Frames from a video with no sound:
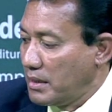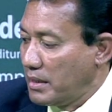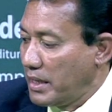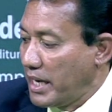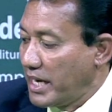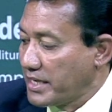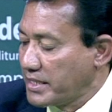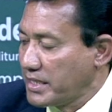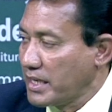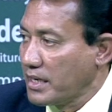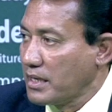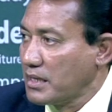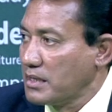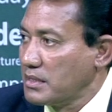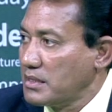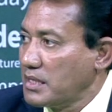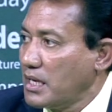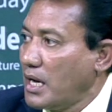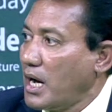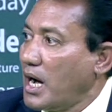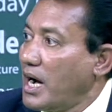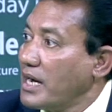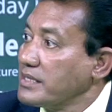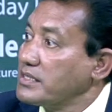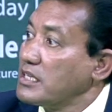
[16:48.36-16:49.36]
attack
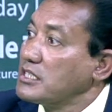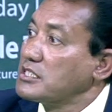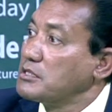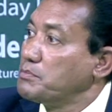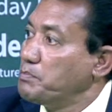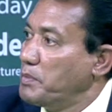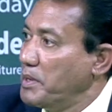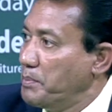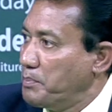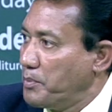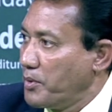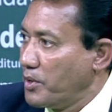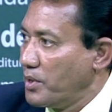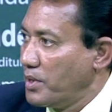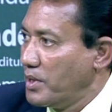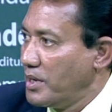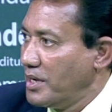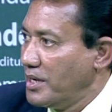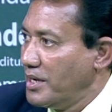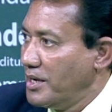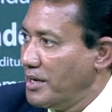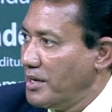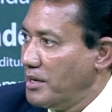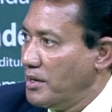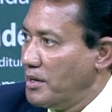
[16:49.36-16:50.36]
the others people,
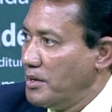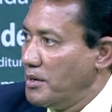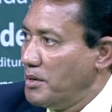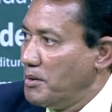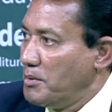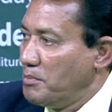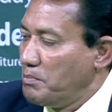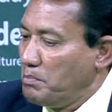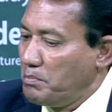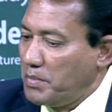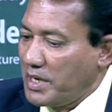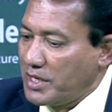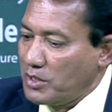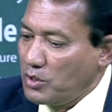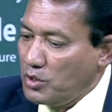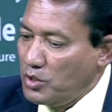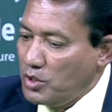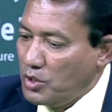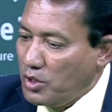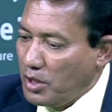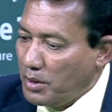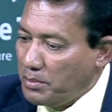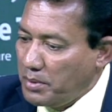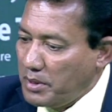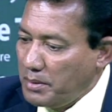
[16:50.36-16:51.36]

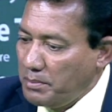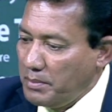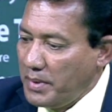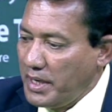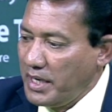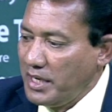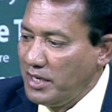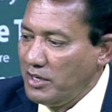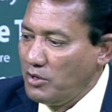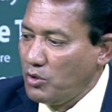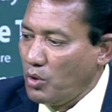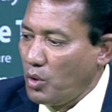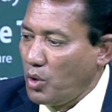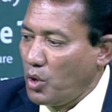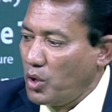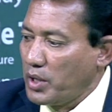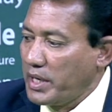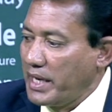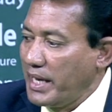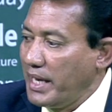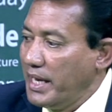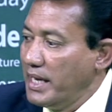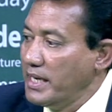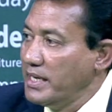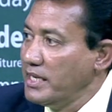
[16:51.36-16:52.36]
but government or
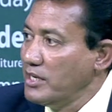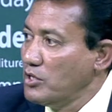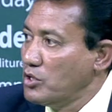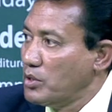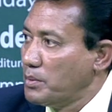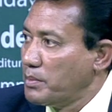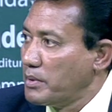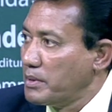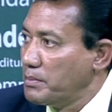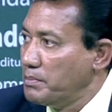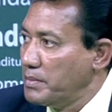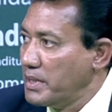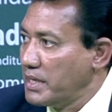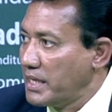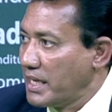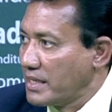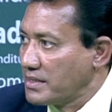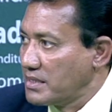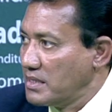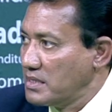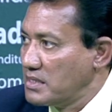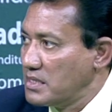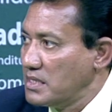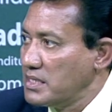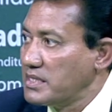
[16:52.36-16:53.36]
any government
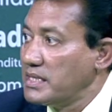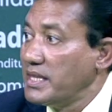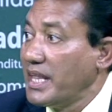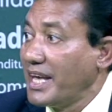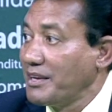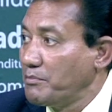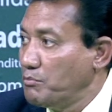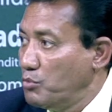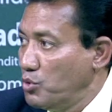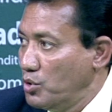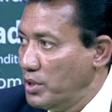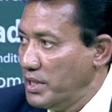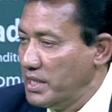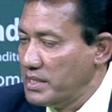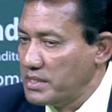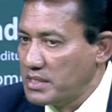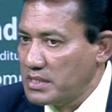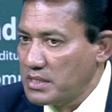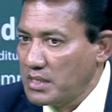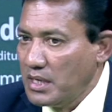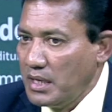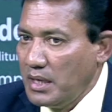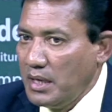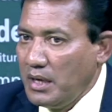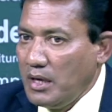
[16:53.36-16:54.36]
agencies like
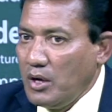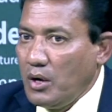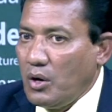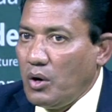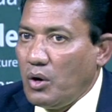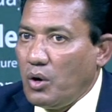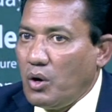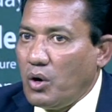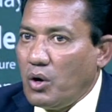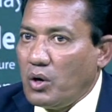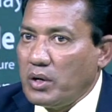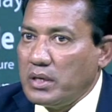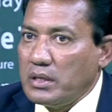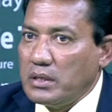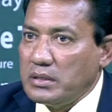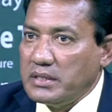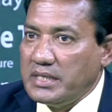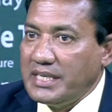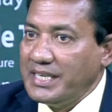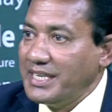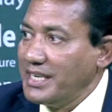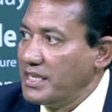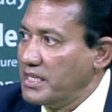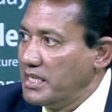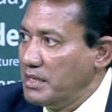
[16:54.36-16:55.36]
police or
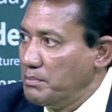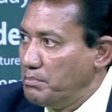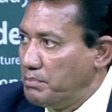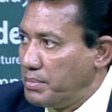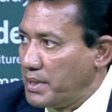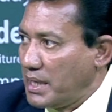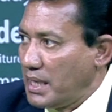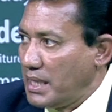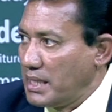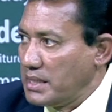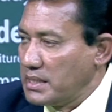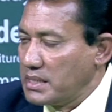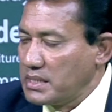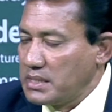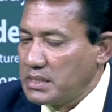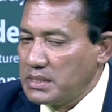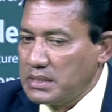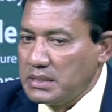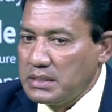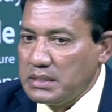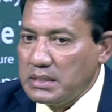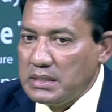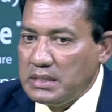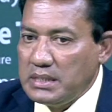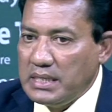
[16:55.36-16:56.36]
detective branch,
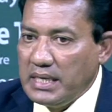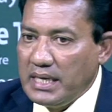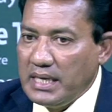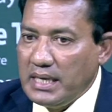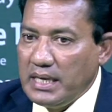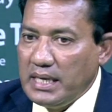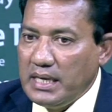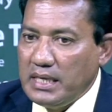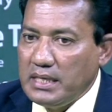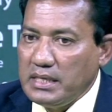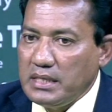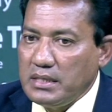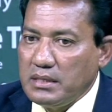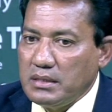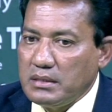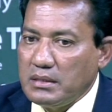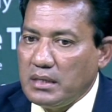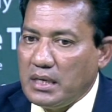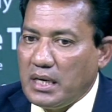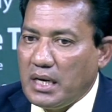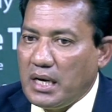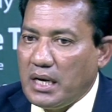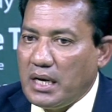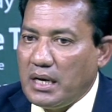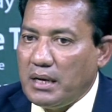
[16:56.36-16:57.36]
they
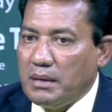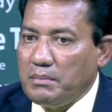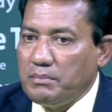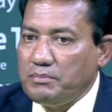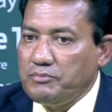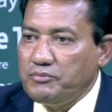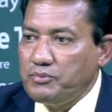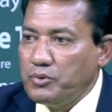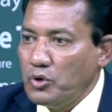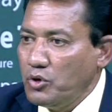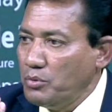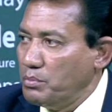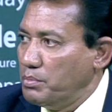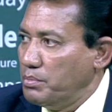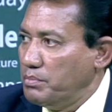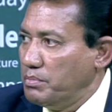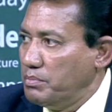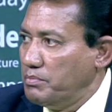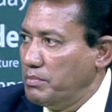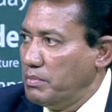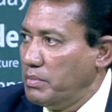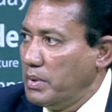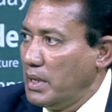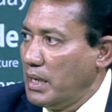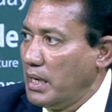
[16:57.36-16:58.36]
prove.
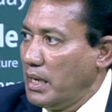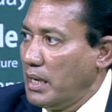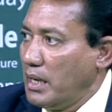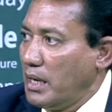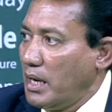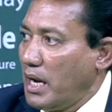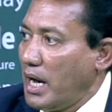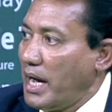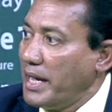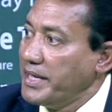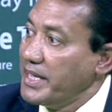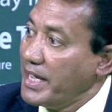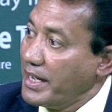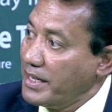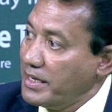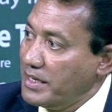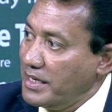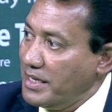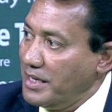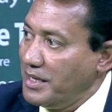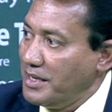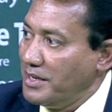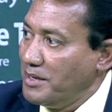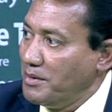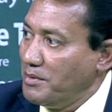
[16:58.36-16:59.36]
I
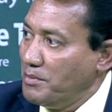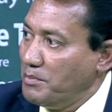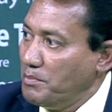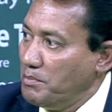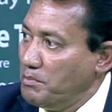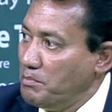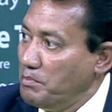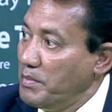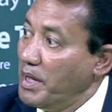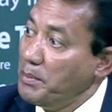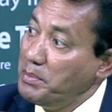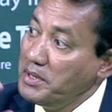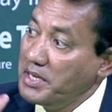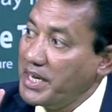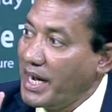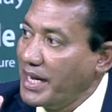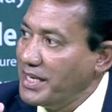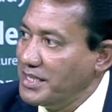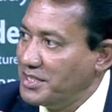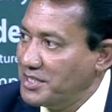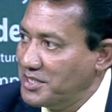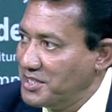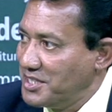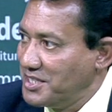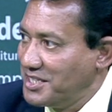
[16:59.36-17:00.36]
agree, maybe
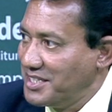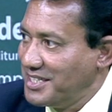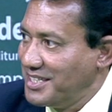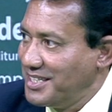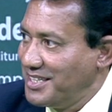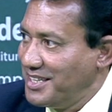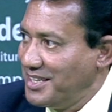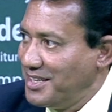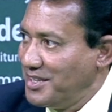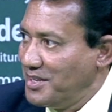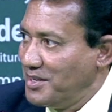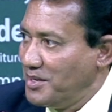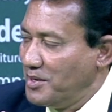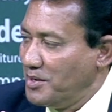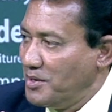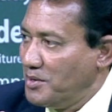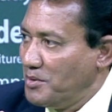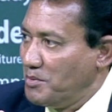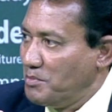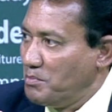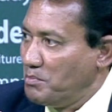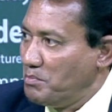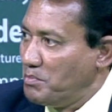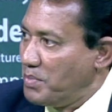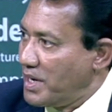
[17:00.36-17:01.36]
right,
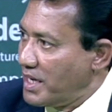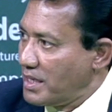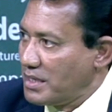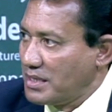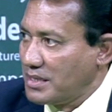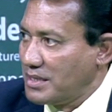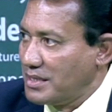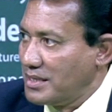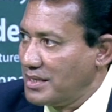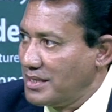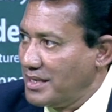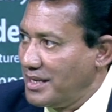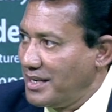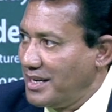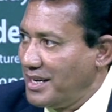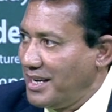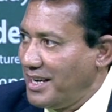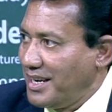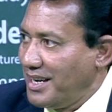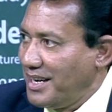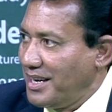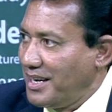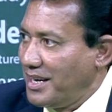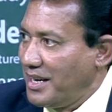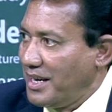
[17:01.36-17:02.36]
but
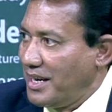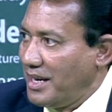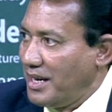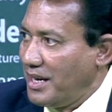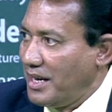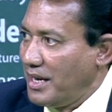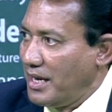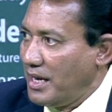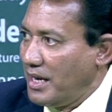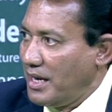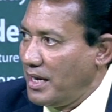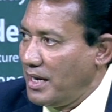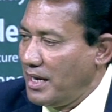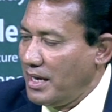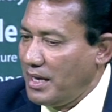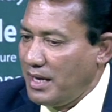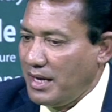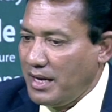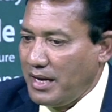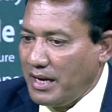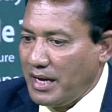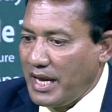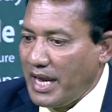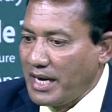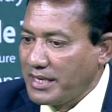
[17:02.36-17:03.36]

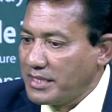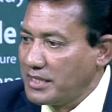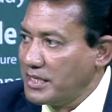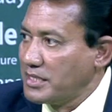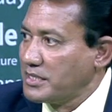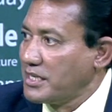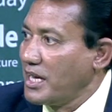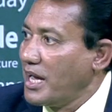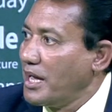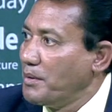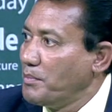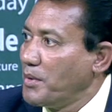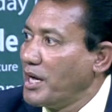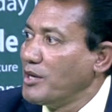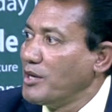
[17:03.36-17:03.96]
at a time